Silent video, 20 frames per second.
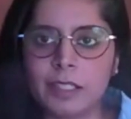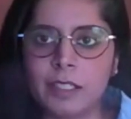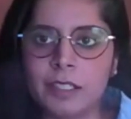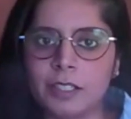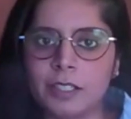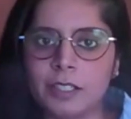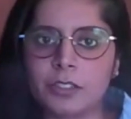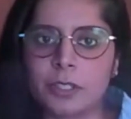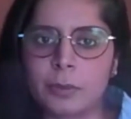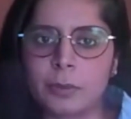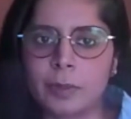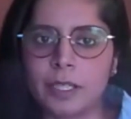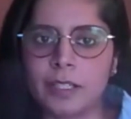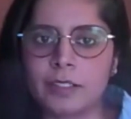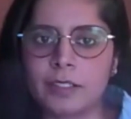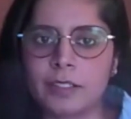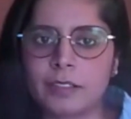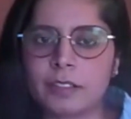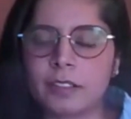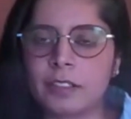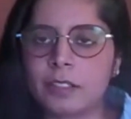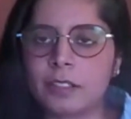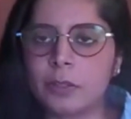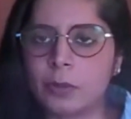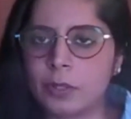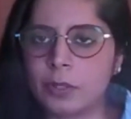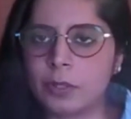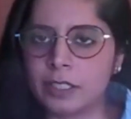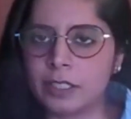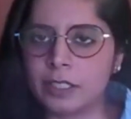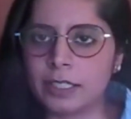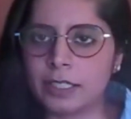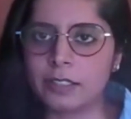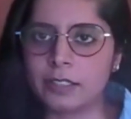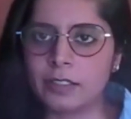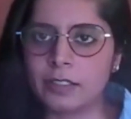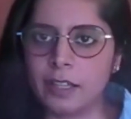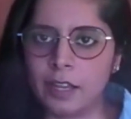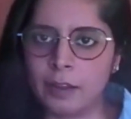It requires a coordinated